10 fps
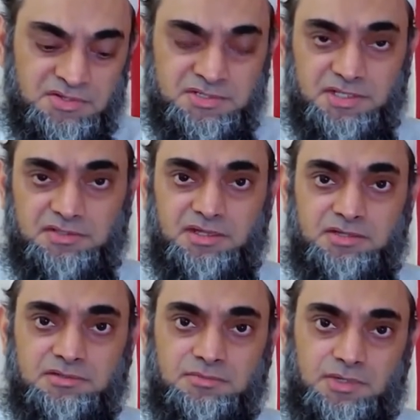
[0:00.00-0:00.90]

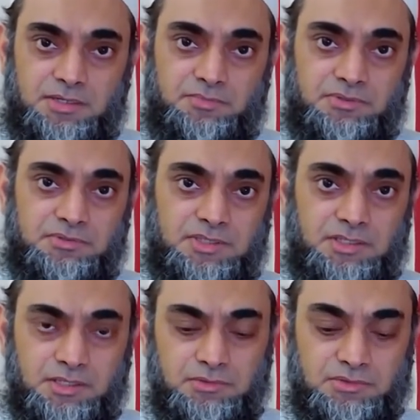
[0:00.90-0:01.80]
shaitan is smart, because
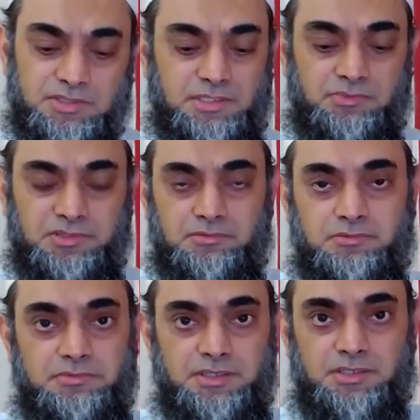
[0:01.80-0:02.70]
he knows that once
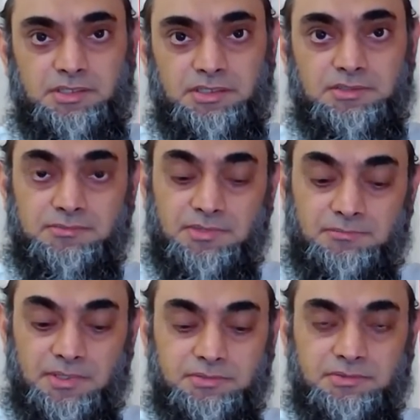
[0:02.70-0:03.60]
you read it and
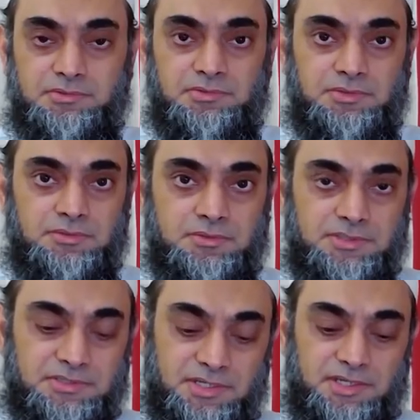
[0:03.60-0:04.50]
something matches to your
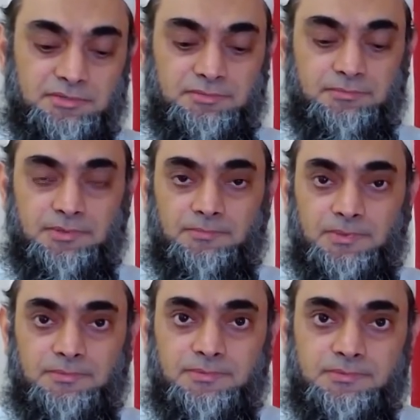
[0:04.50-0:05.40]
desire, something
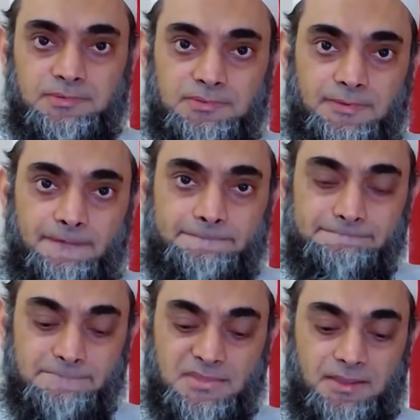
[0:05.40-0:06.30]
matches to your
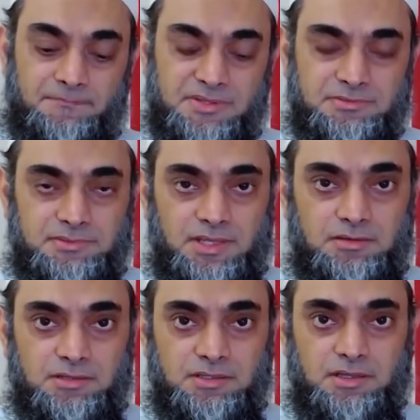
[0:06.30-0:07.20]

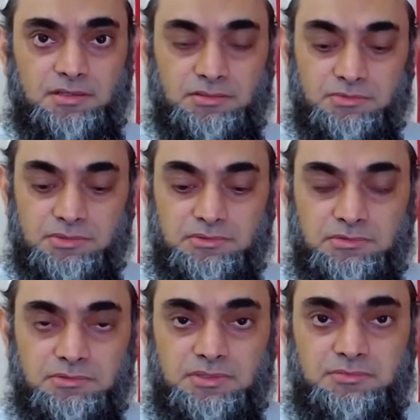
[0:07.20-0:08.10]
personality, and you want to
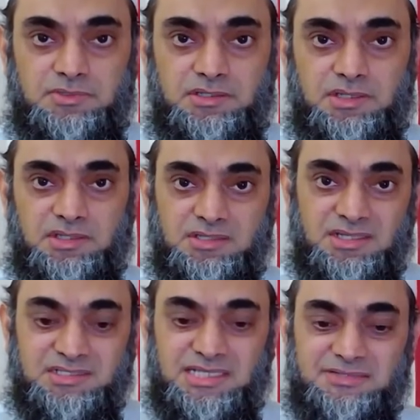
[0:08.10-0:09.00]
do something, and
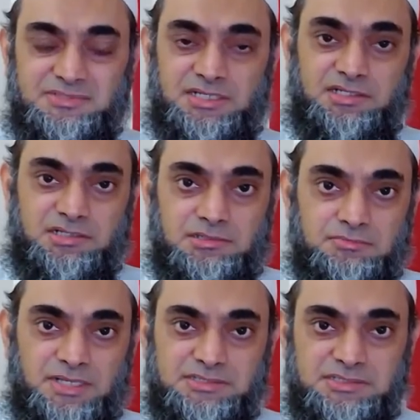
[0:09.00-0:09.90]
it gives a
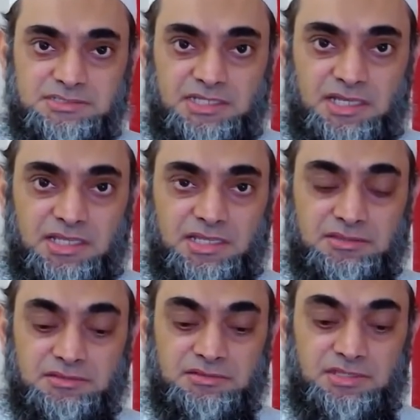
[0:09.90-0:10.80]
hidden message,
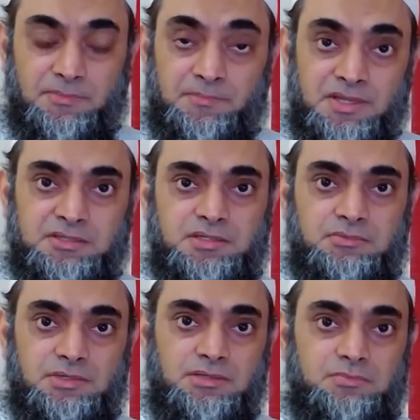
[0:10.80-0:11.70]
and the
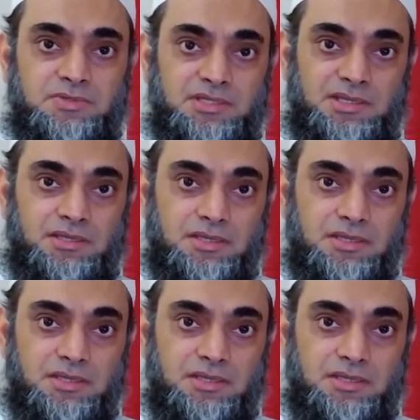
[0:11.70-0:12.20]
person will be